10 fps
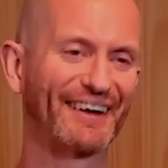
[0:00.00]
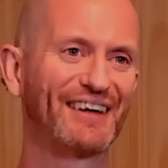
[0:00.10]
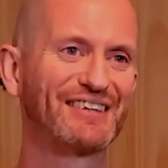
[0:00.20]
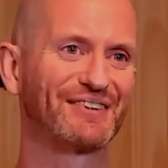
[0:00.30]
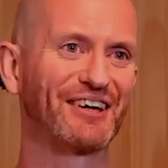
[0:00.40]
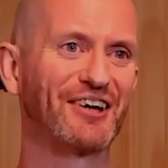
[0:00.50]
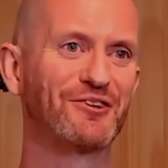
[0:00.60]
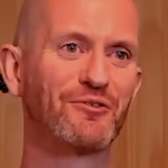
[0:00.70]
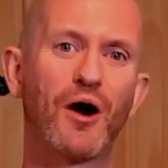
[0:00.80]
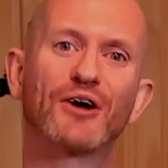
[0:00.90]
So again, you
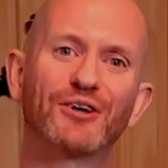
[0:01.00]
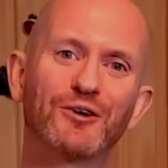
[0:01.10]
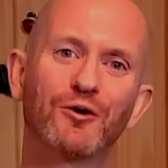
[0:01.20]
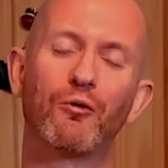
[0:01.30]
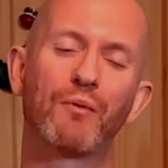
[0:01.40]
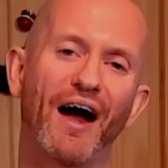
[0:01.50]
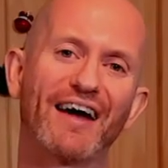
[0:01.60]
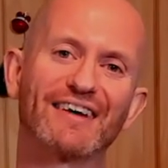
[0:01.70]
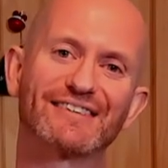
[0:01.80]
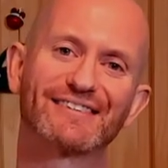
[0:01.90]
work at your
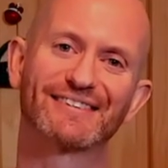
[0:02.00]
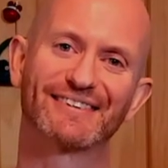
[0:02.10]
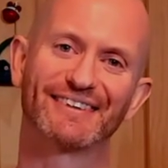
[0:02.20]
pace.